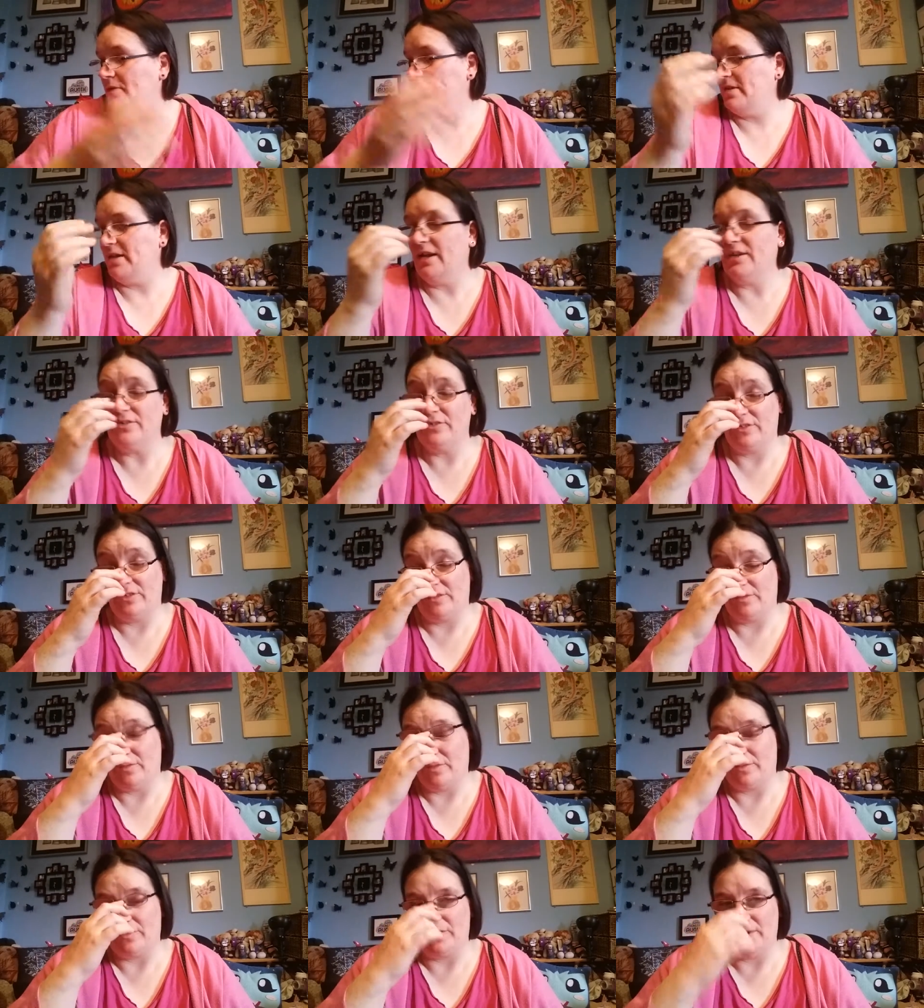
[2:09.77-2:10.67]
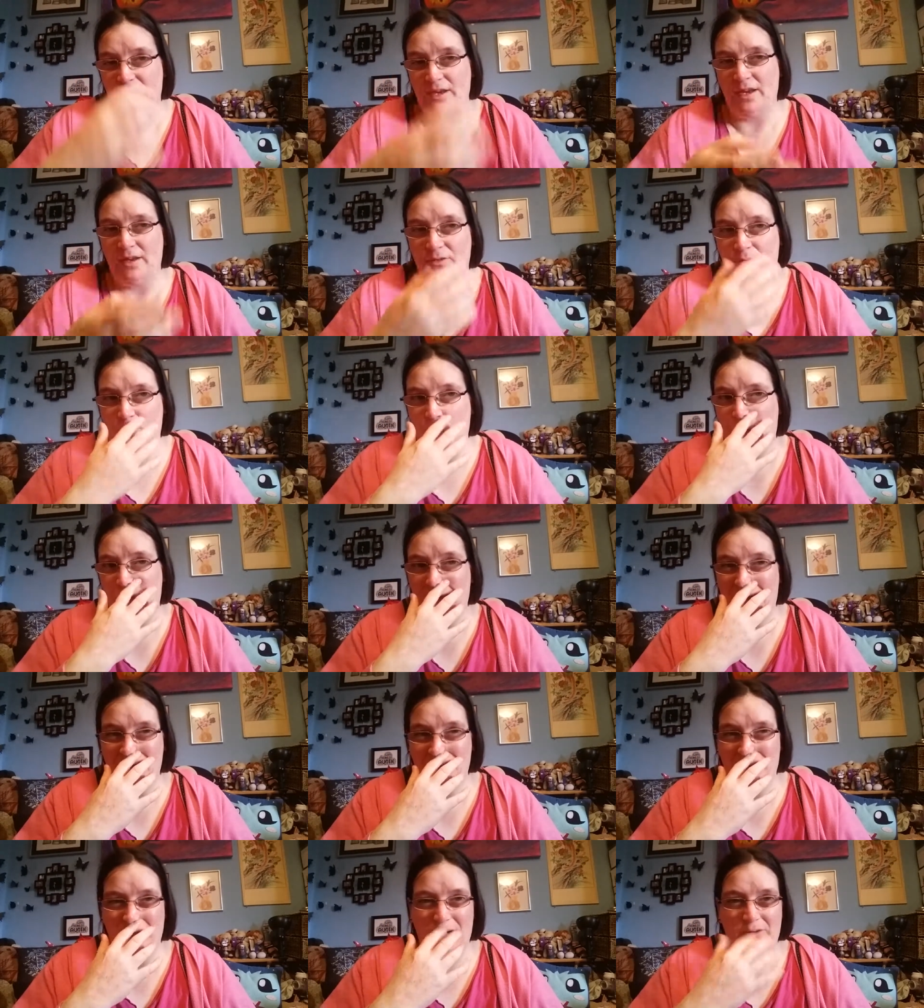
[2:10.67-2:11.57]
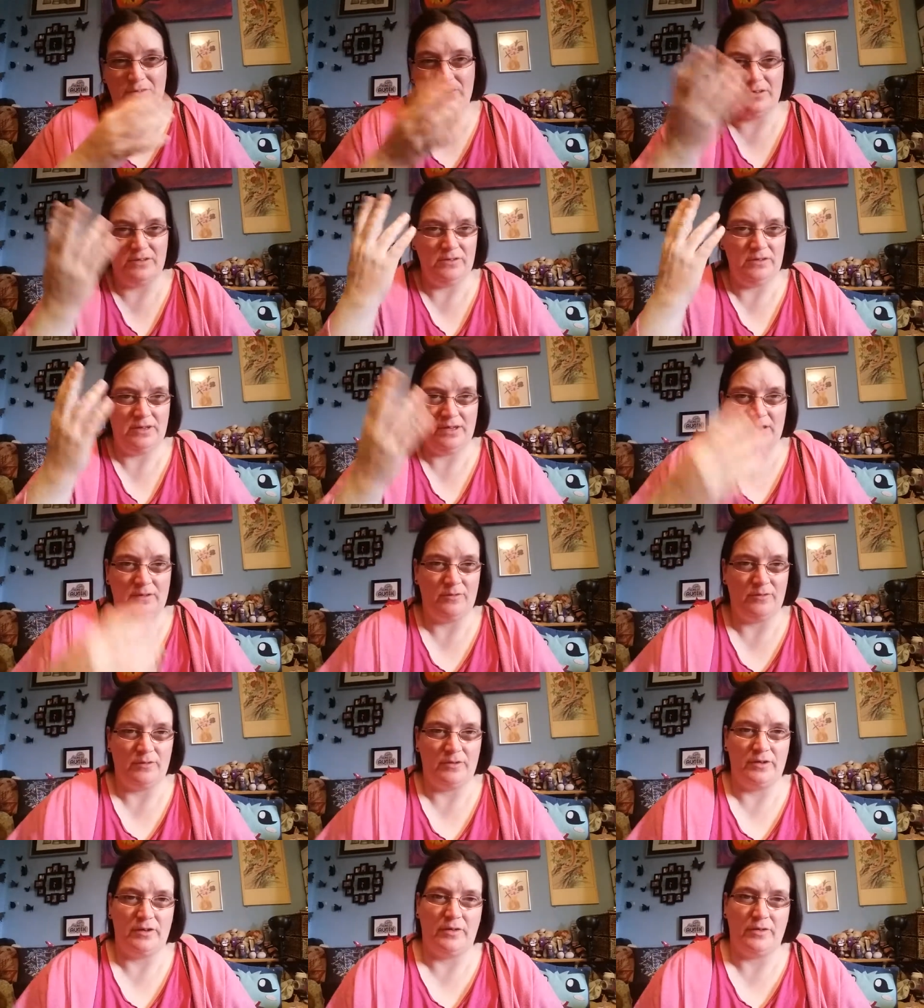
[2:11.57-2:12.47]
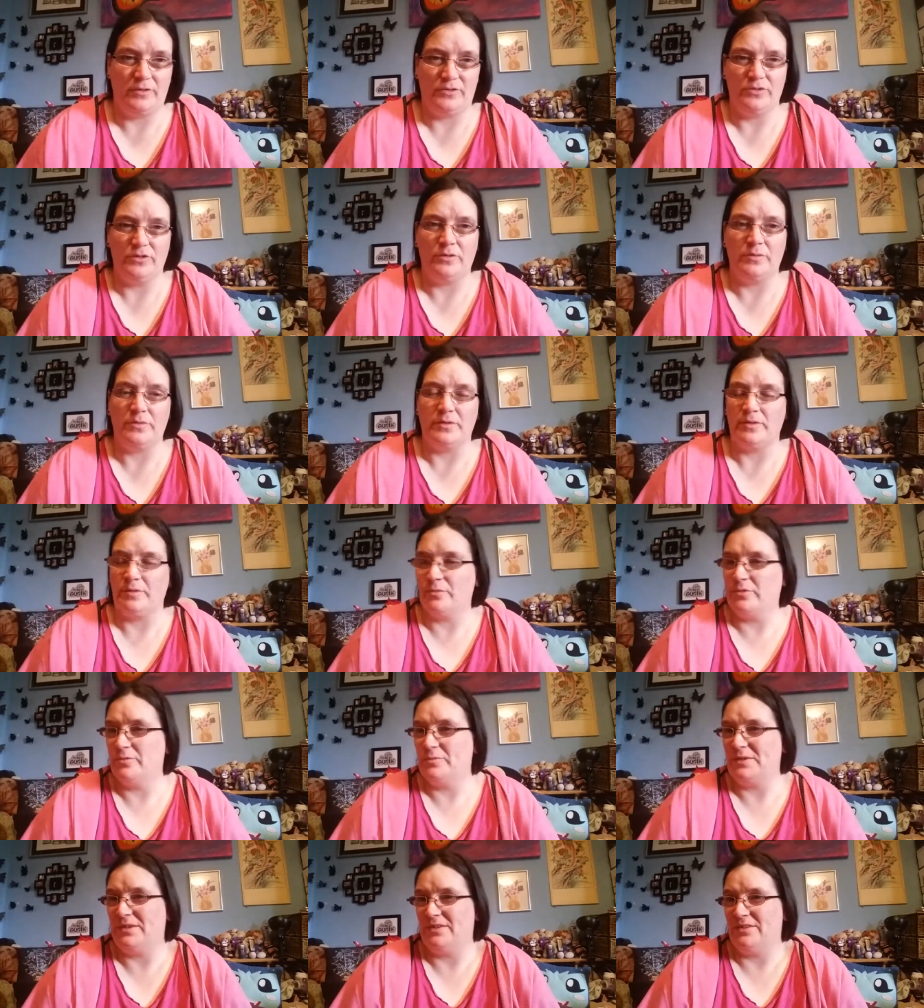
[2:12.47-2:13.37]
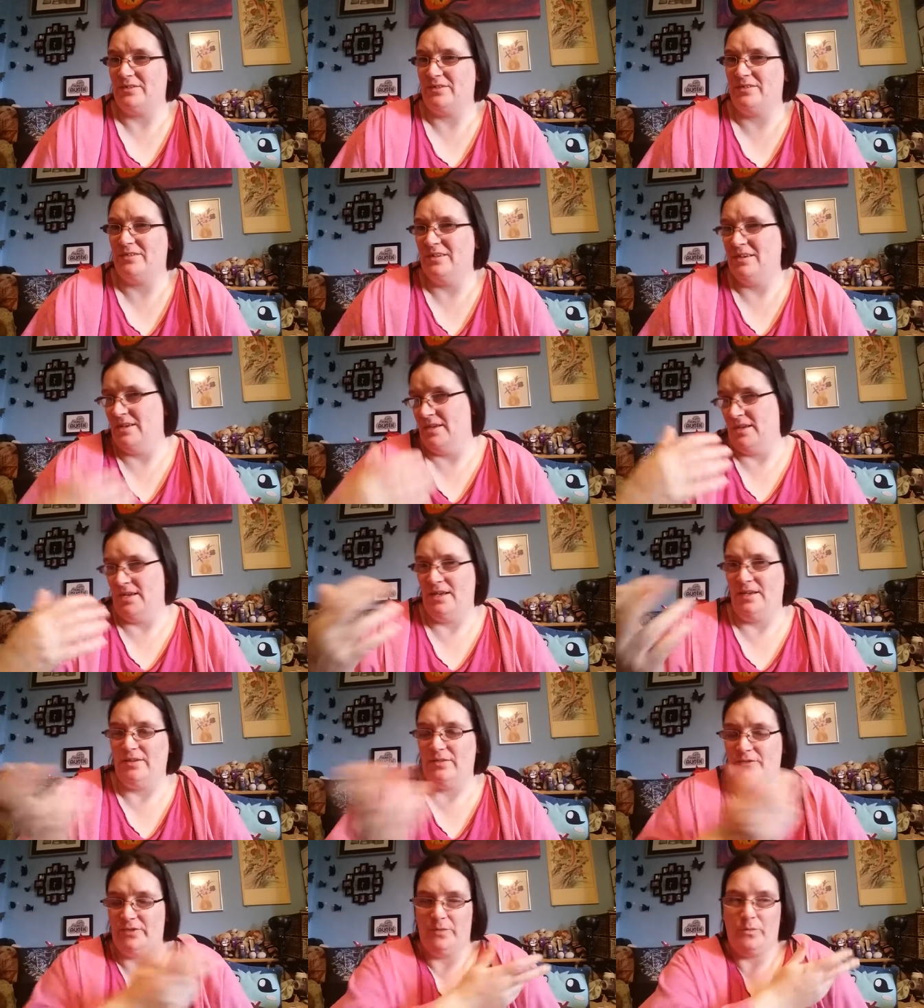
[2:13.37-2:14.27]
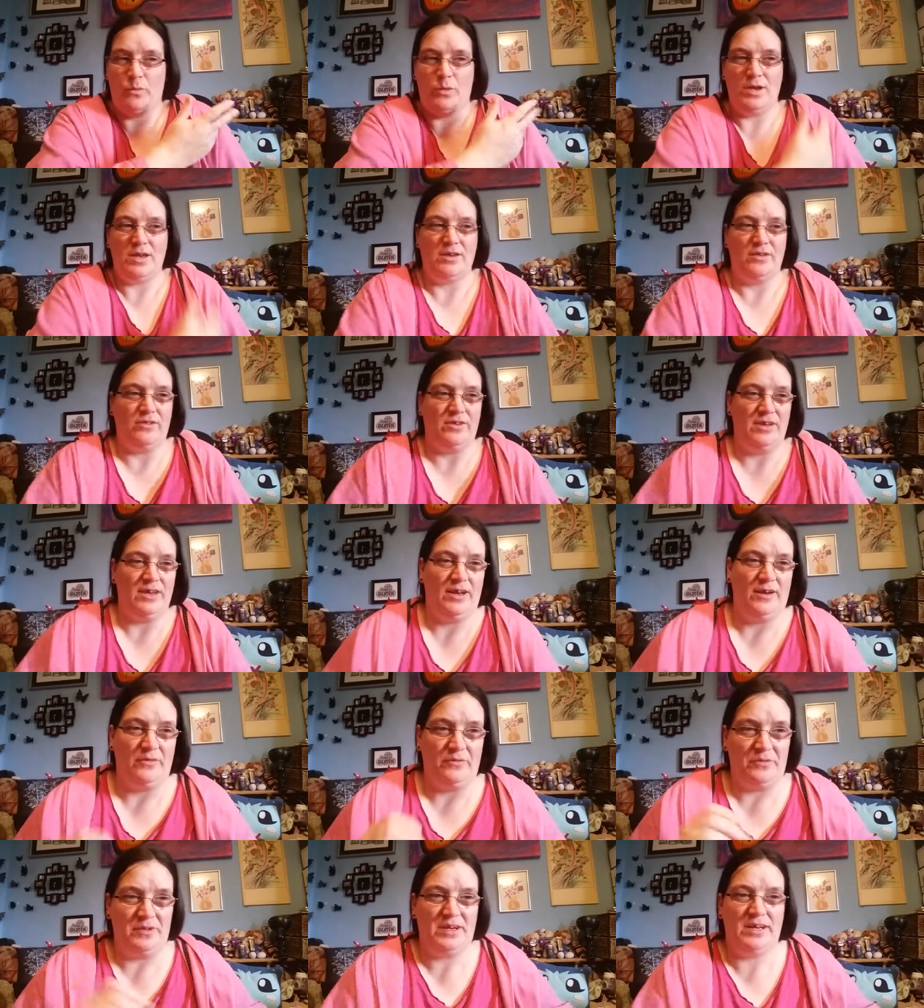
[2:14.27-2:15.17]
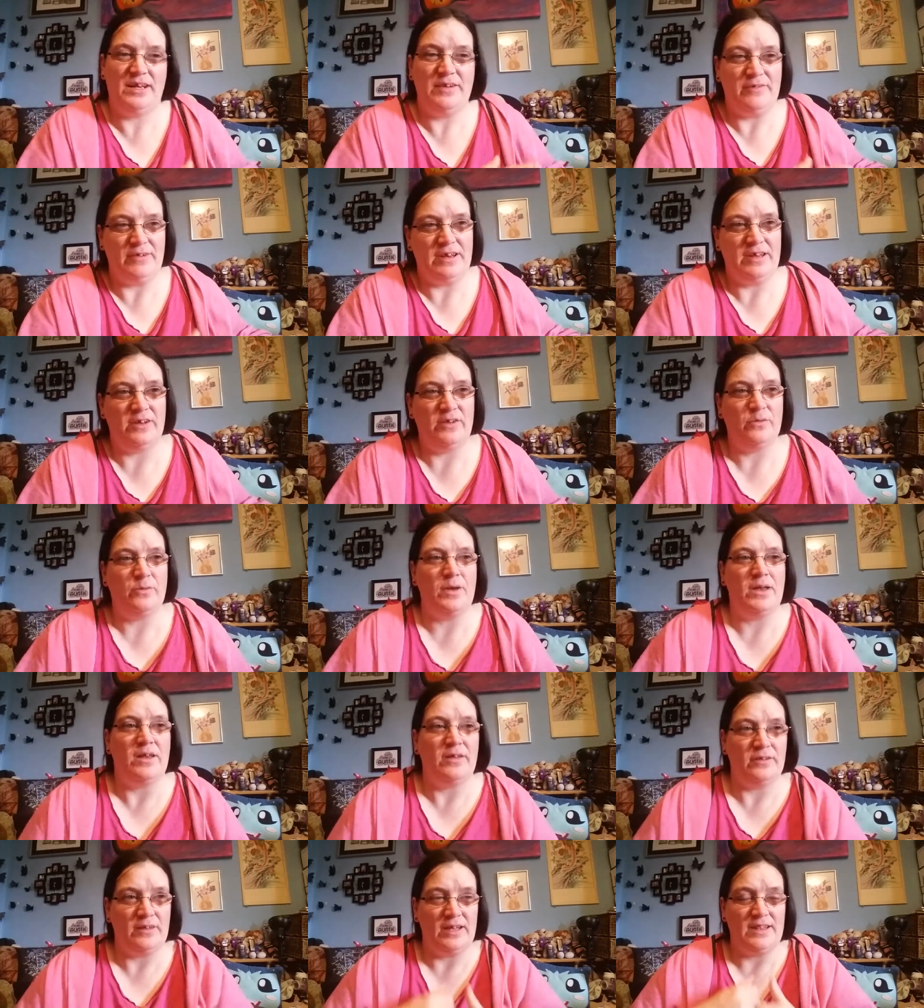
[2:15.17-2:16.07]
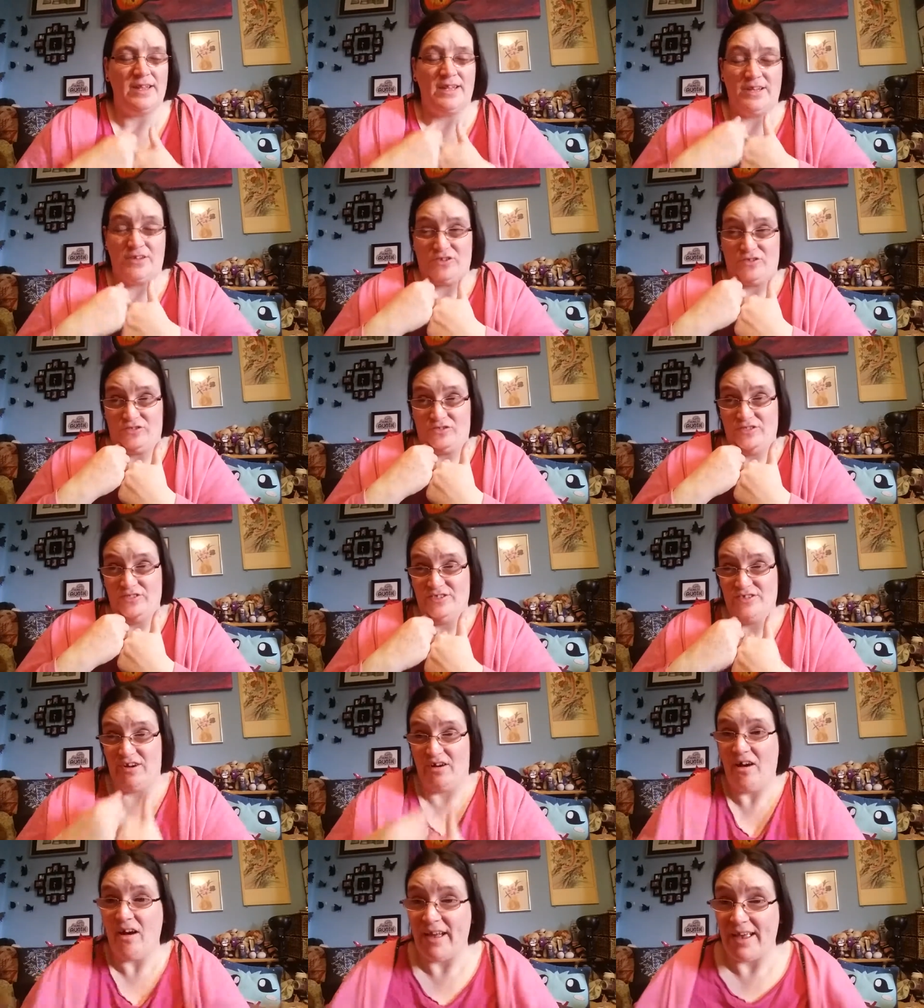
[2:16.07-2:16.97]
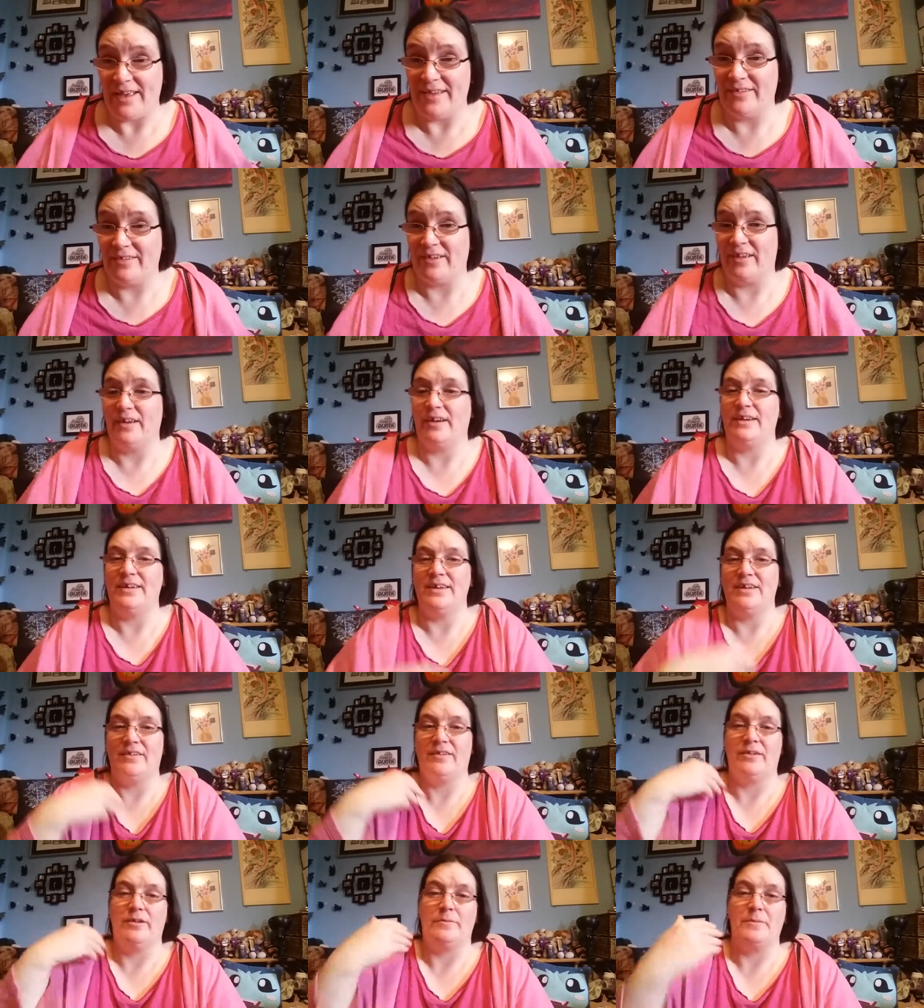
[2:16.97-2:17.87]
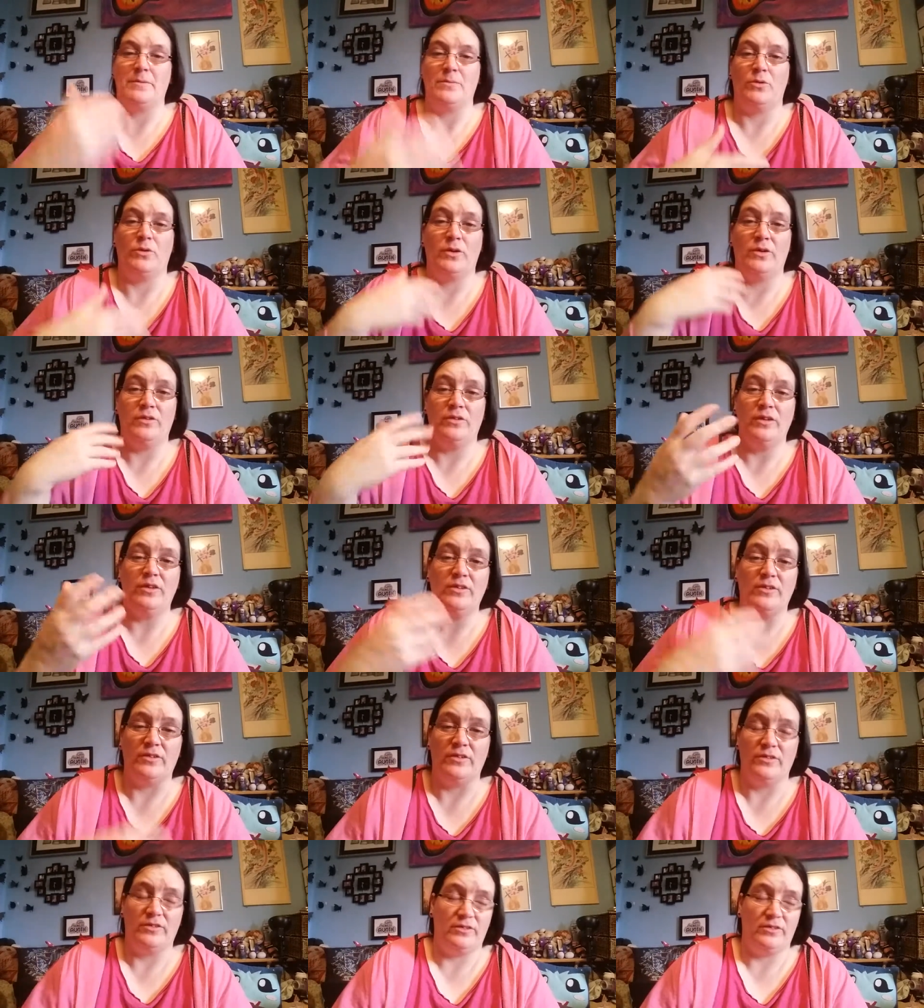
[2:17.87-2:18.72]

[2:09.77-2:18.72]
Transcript: with the agency for three years. Why, why were you looking for another job? I was like, well, because some weeks you get really, really good weeks, and then it just dies, and I need something a bit more consistent.